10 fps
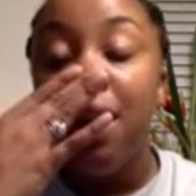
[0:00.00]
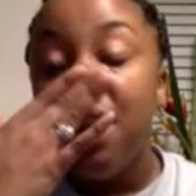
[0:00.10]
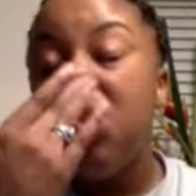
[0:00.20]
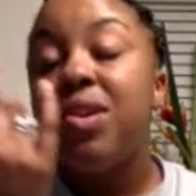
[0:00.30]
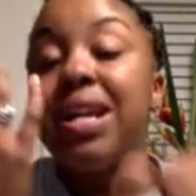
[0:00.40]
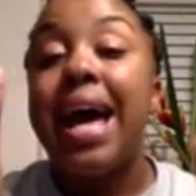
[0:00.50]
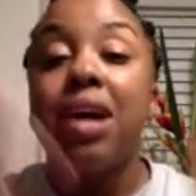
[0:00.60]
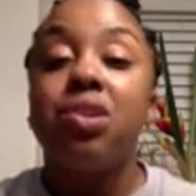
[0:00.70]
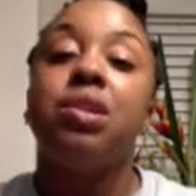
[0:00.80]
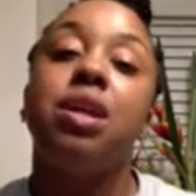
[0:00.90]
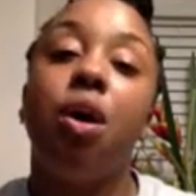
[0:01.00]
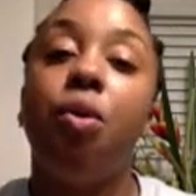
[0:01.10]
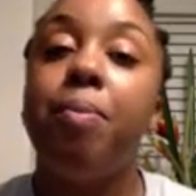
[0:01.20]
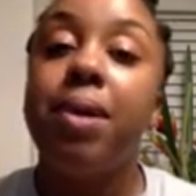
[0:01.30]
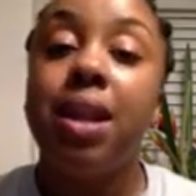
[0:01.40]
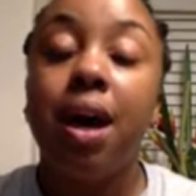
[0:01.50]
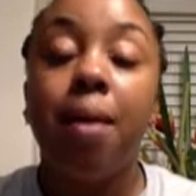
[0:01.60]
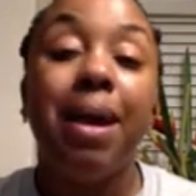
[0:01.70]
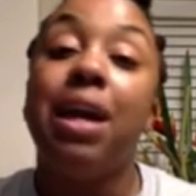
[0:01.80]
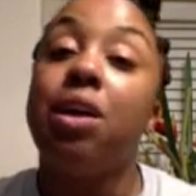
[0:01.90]
you can actually open up
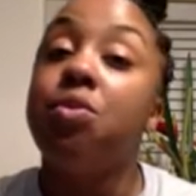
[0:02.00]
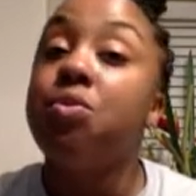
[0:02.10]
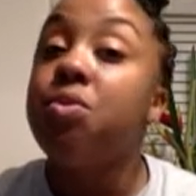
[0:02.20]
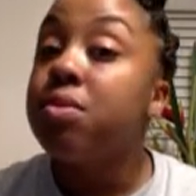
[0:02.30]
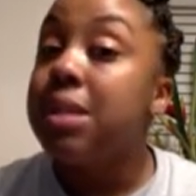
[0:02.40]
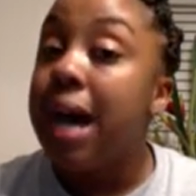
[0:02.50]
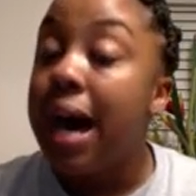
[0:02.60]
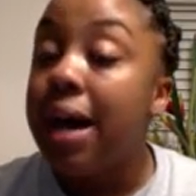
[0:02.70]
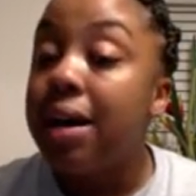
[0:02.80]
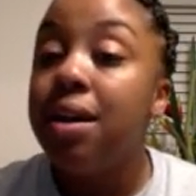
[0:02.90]
a Google Doc